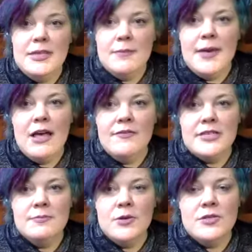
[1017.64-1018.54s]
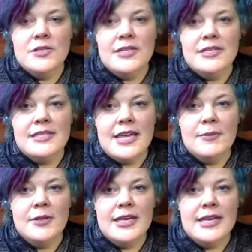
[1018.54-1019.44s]
keeping the pelvis mostly
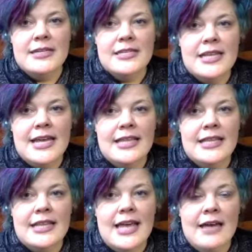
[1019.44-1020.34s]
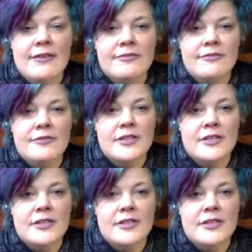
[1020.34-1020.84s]
stable. Again, slightly left,